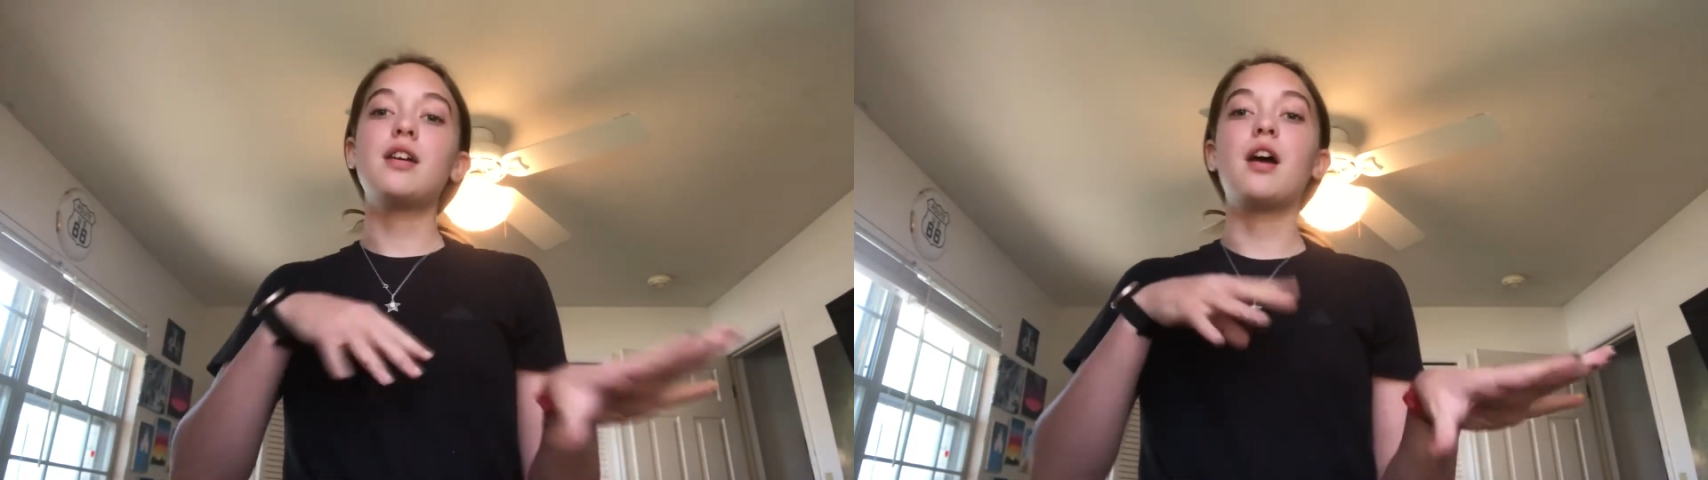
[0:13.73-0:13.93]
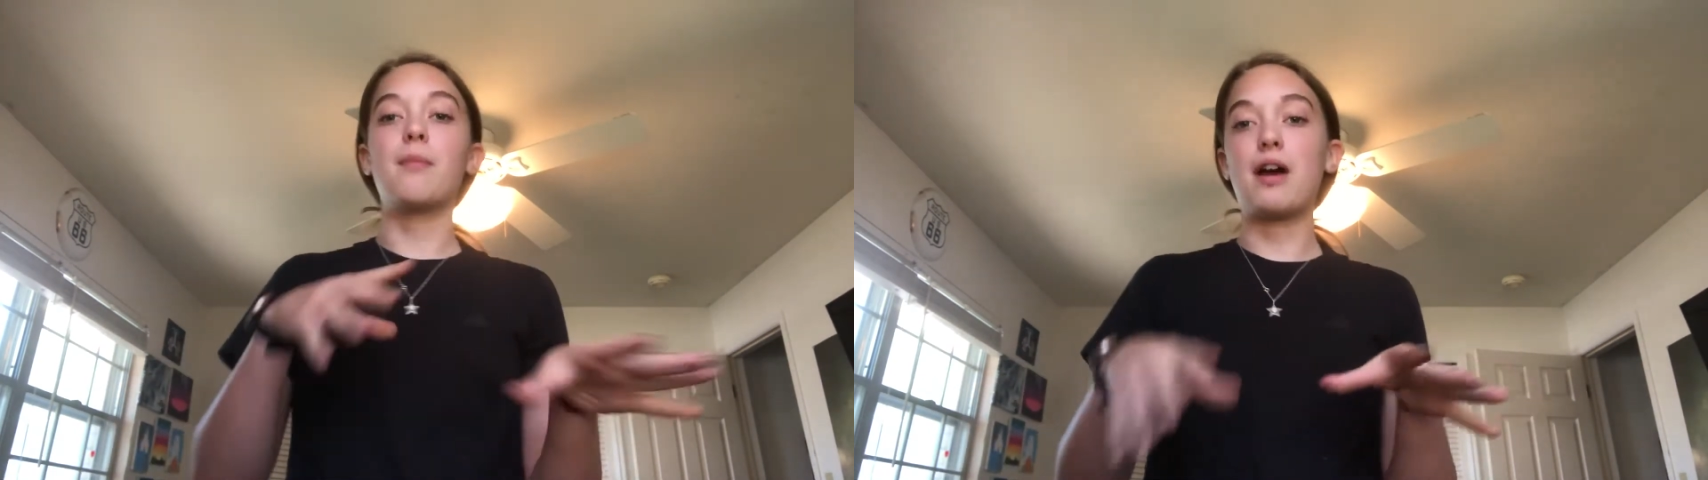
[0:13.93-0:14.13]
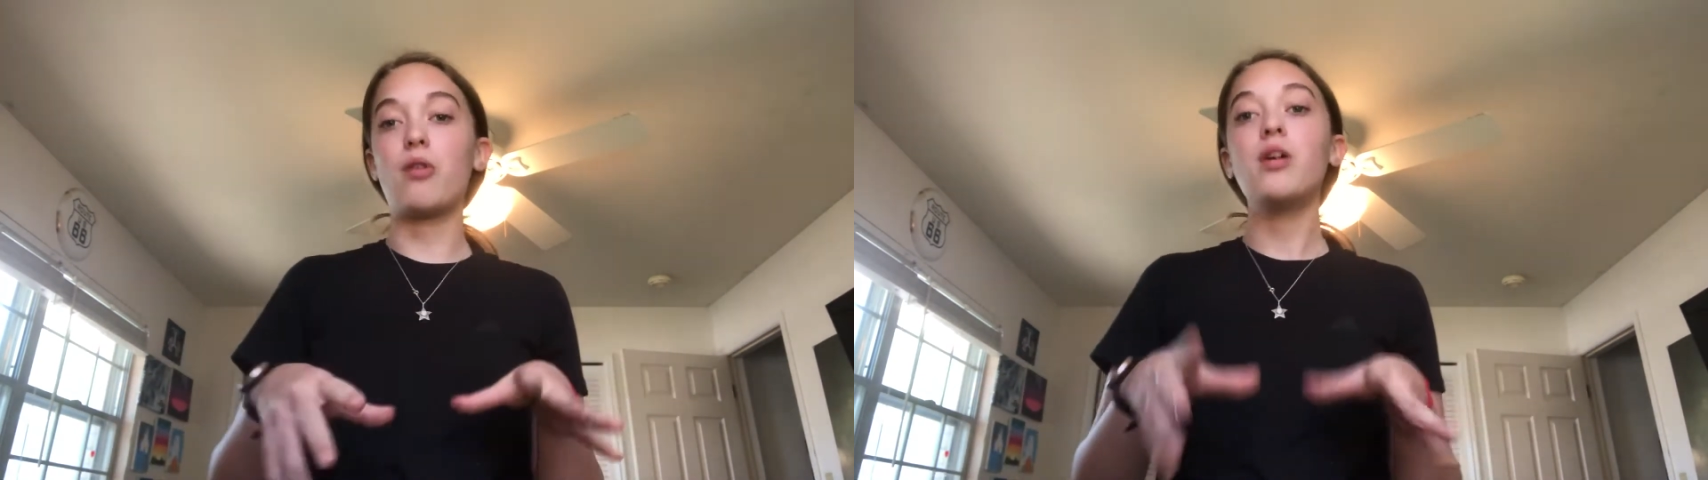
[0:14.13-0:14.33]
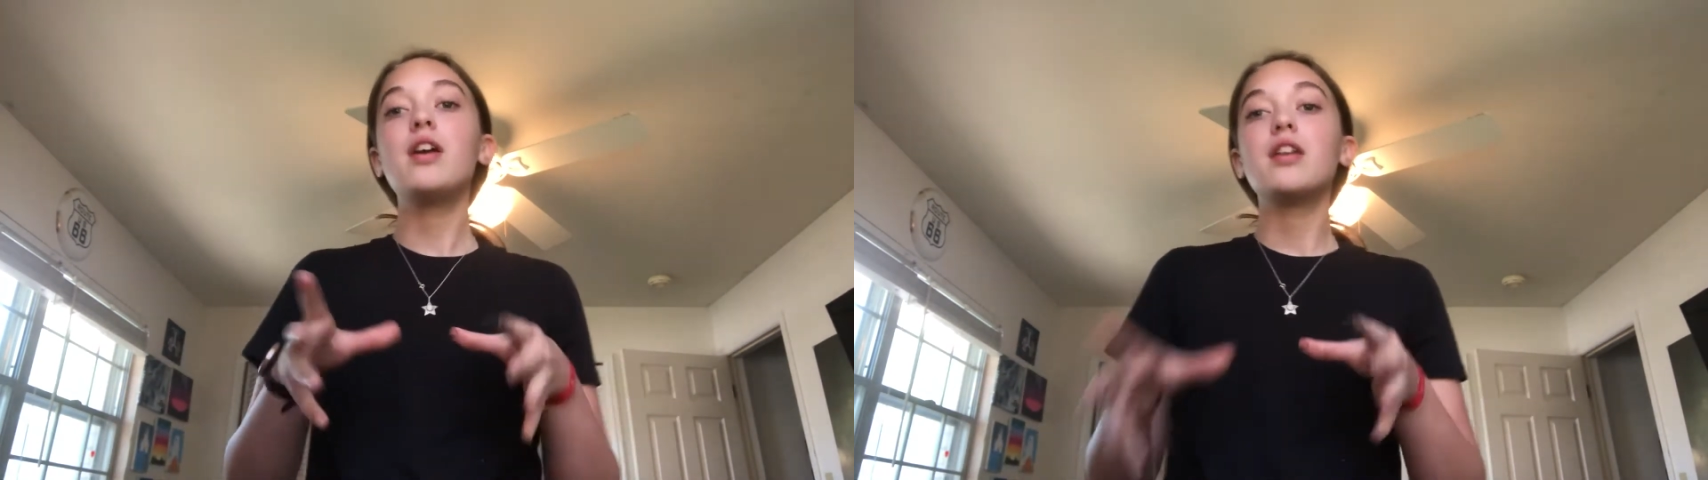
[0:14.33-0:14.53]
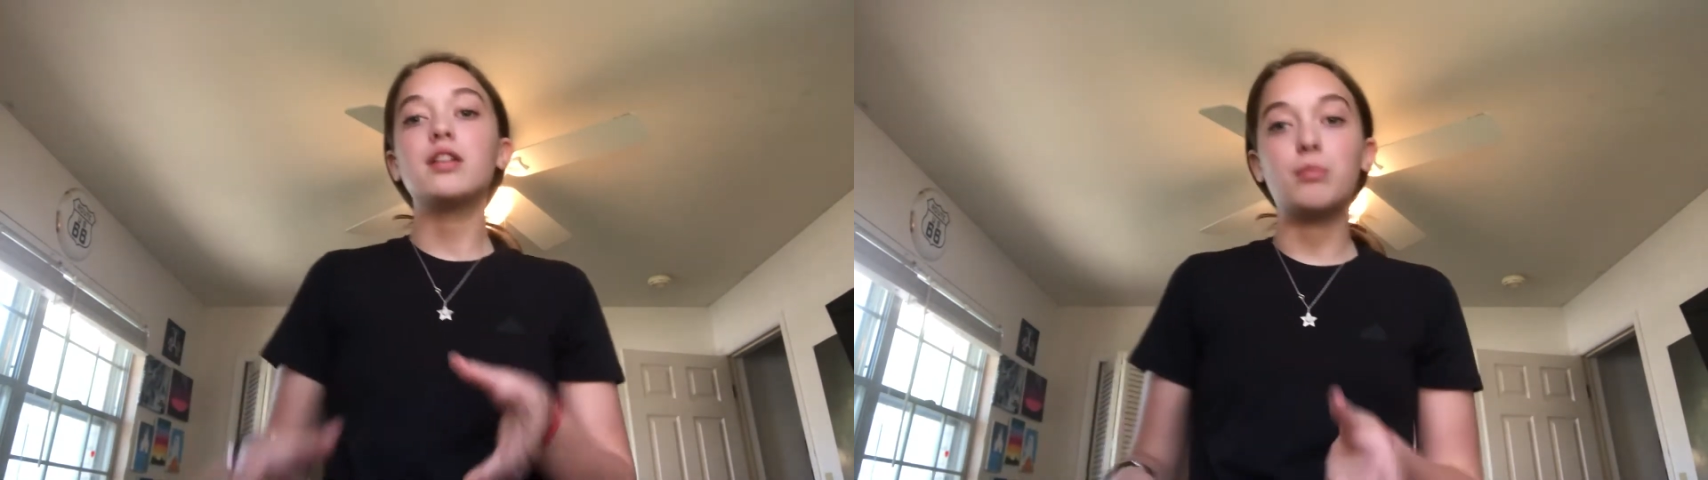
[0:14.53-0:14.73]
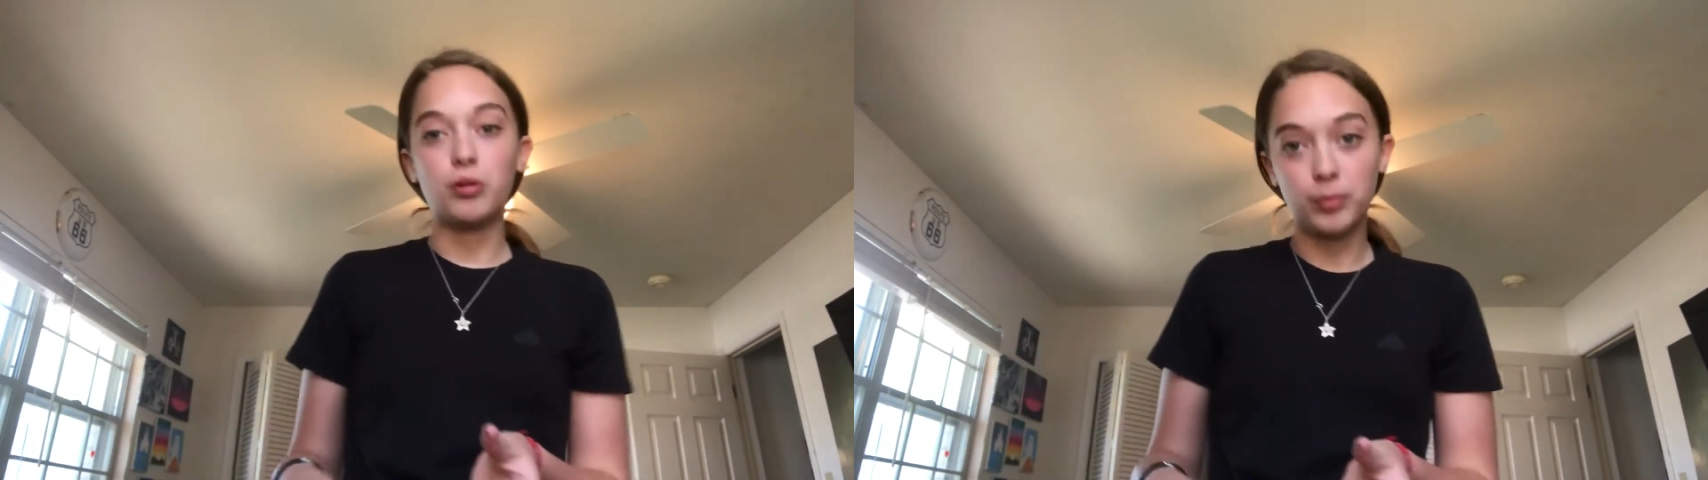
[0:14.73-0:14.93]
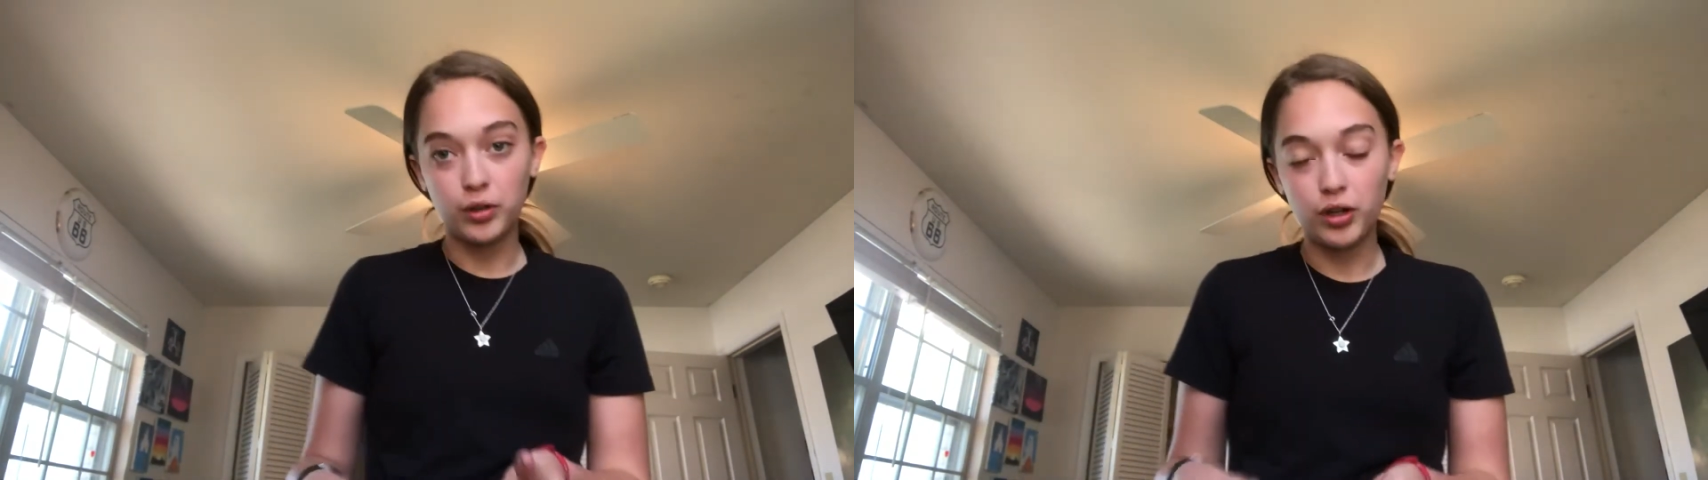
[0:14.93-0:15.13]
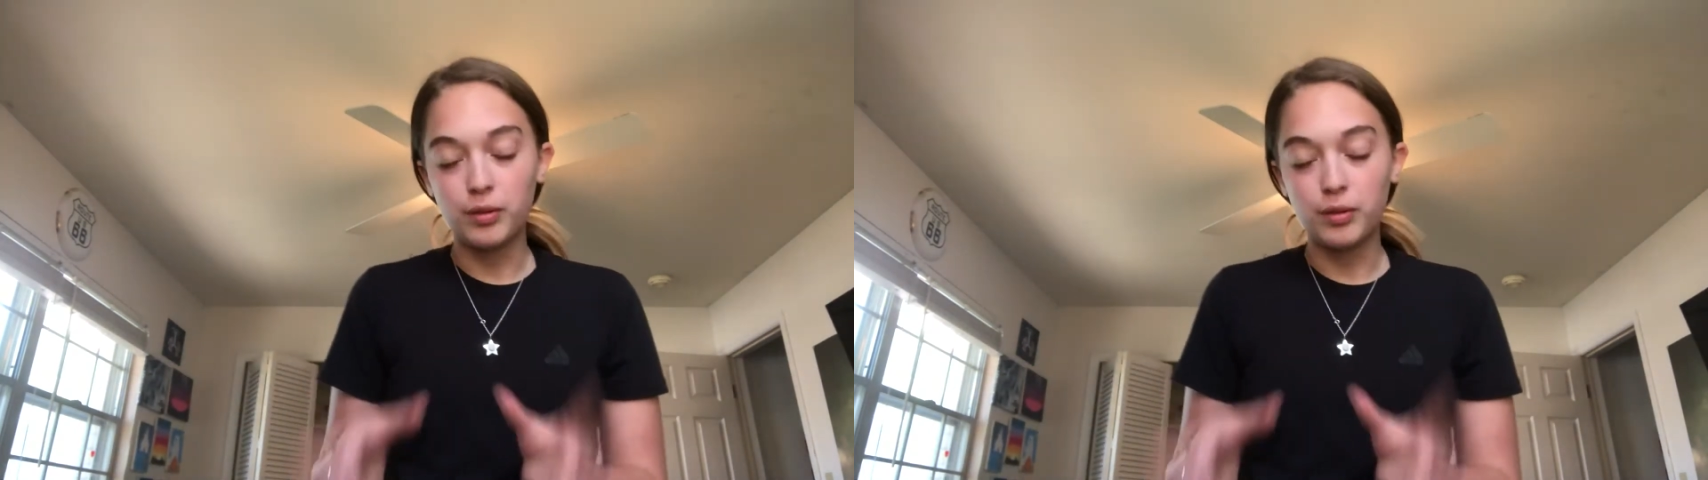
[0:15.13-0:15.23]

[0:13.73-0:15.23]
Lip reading: about the